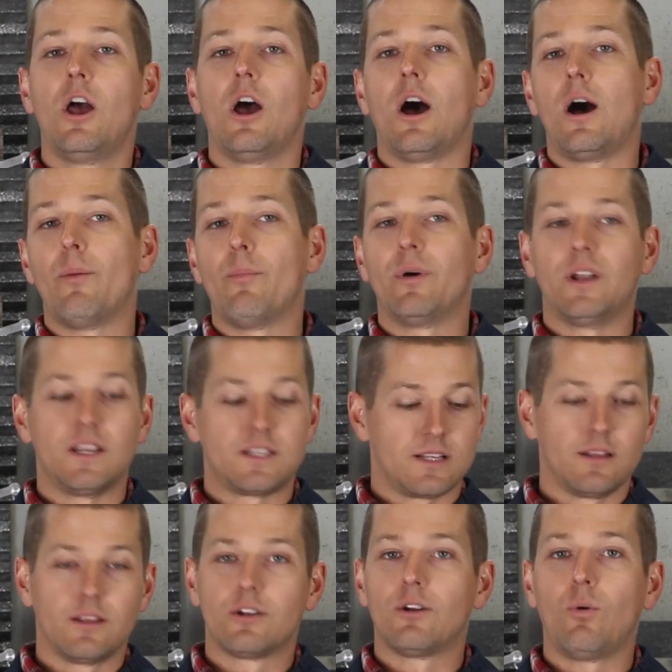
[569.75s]
Um, but
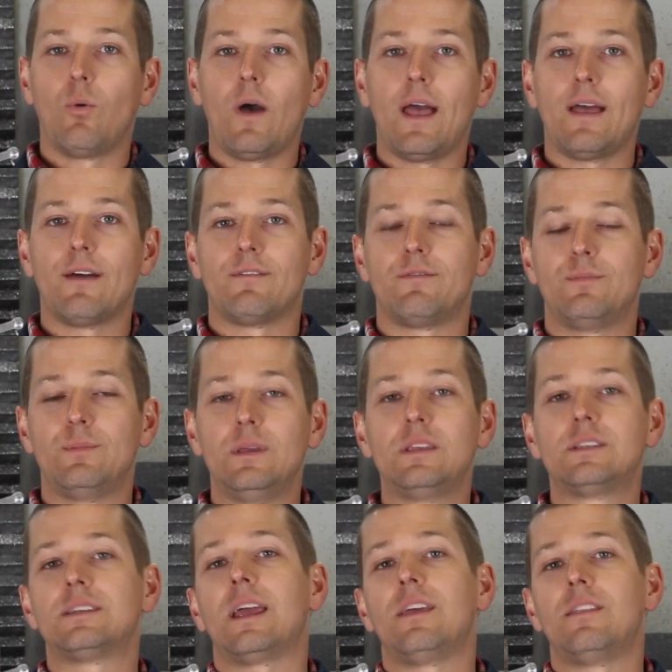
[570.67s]
it's a little way of
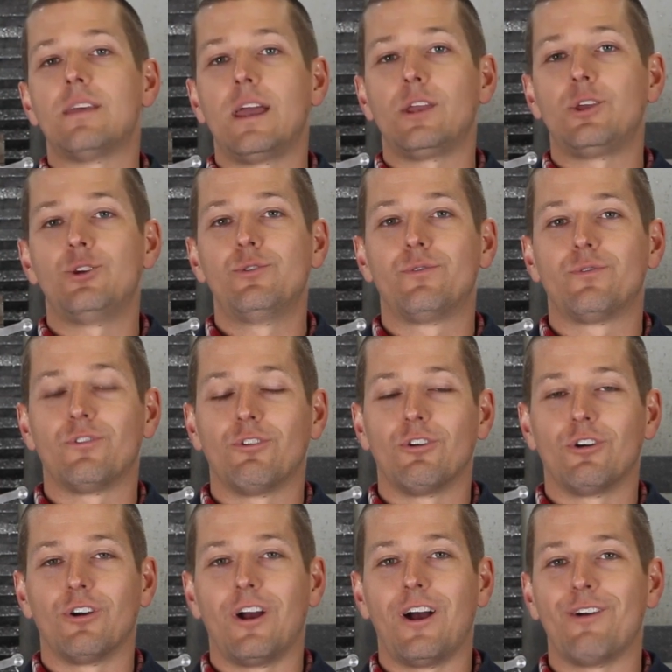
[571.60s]
me saying thank you
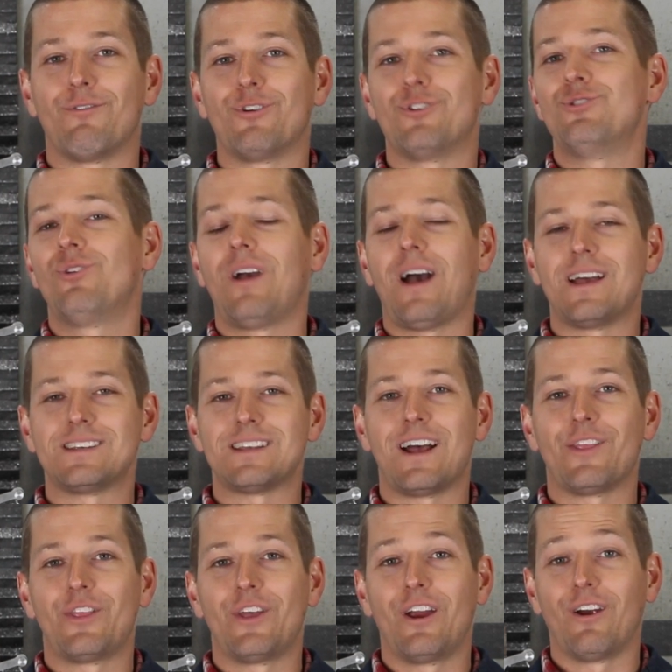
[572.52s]
for uh, for you guys
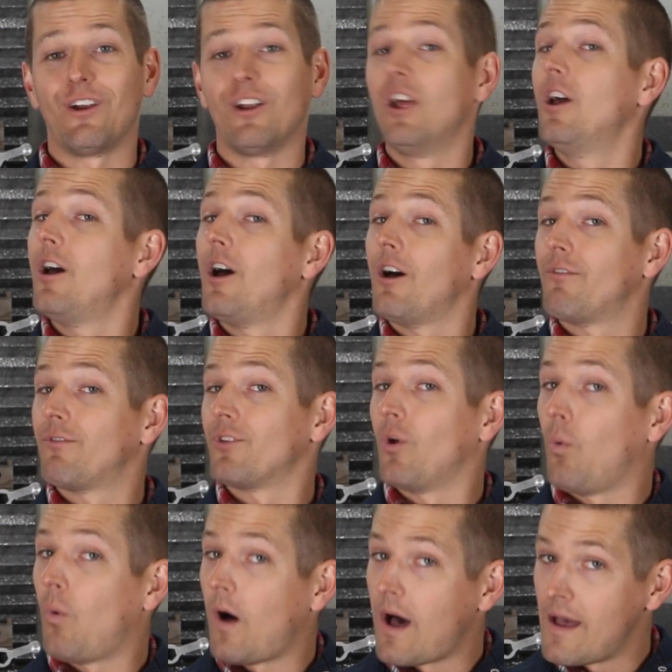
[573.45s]
out there, and for
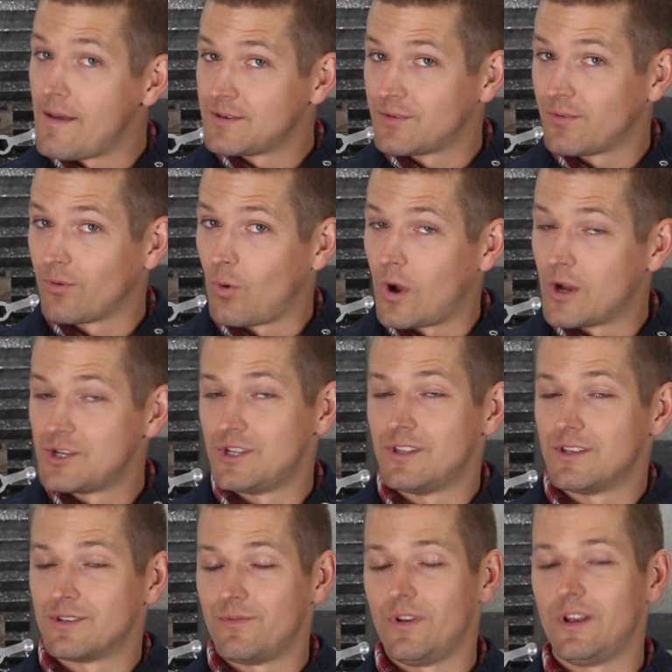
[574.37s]
the wives for
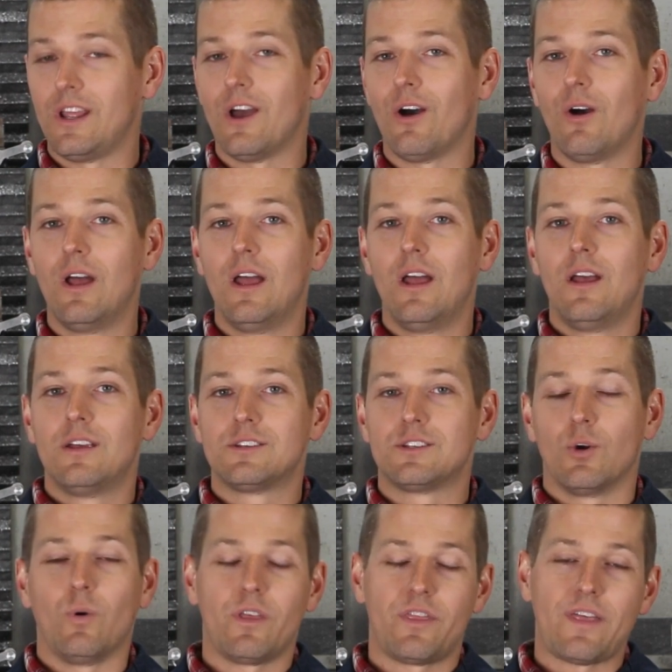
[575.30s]
watching this video.
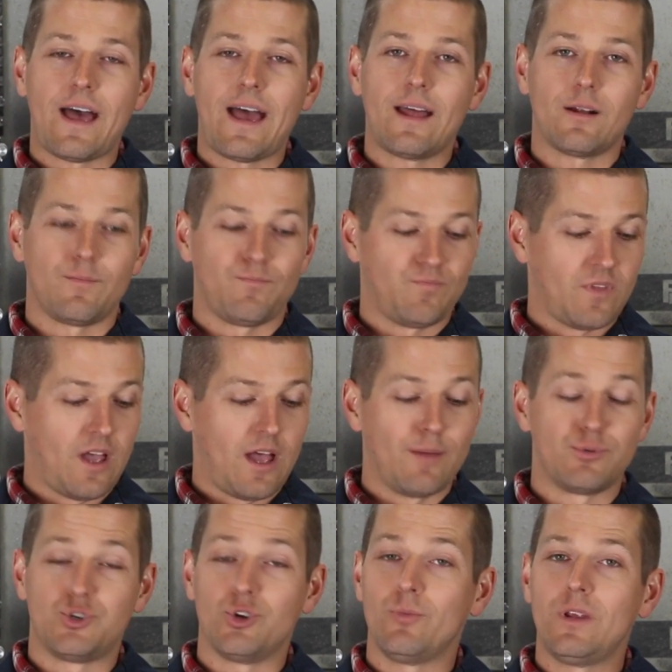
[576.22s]
So with that,
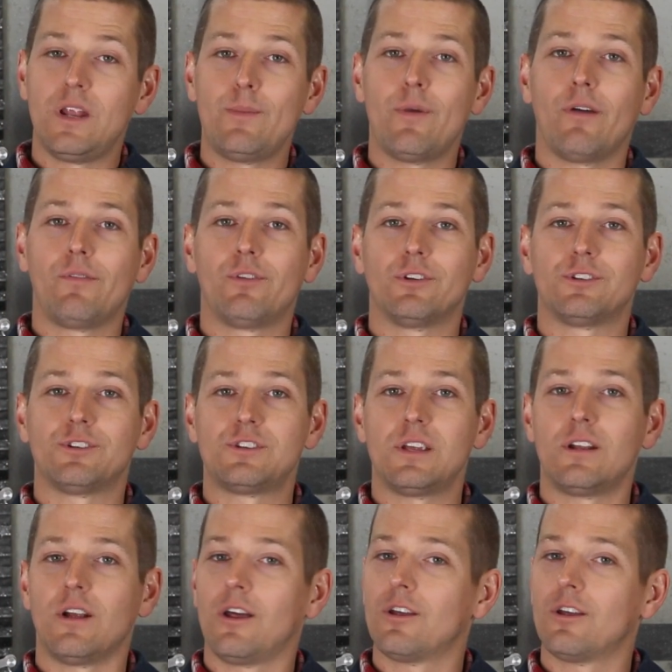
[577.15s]
um, shoot me an email if you're interested.